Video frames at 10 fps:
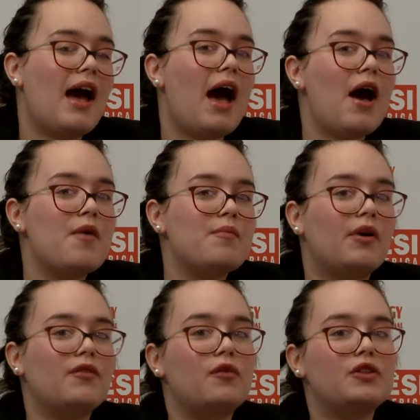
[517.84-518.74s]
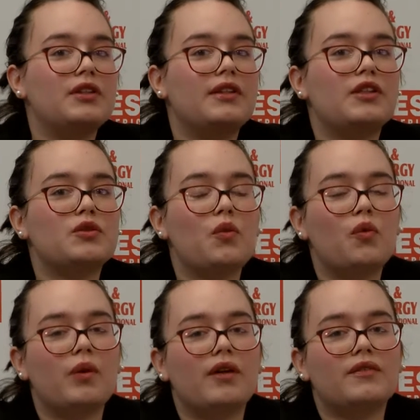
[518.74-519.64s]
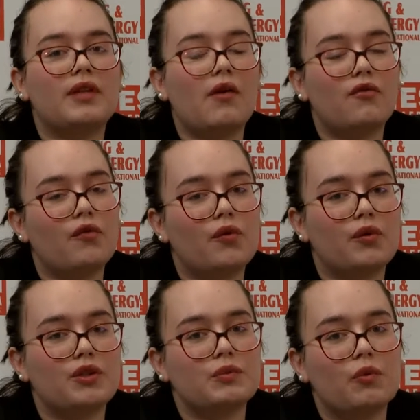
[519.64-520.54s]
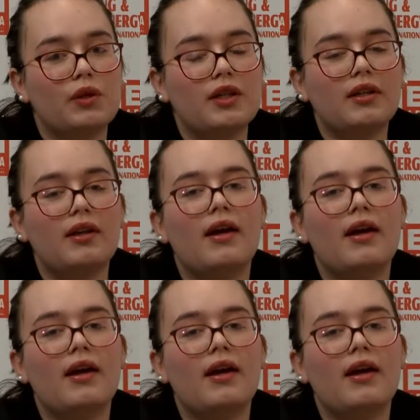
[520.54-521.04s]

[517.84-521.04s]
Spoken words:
Unfortunately, that's all we have time for this morning.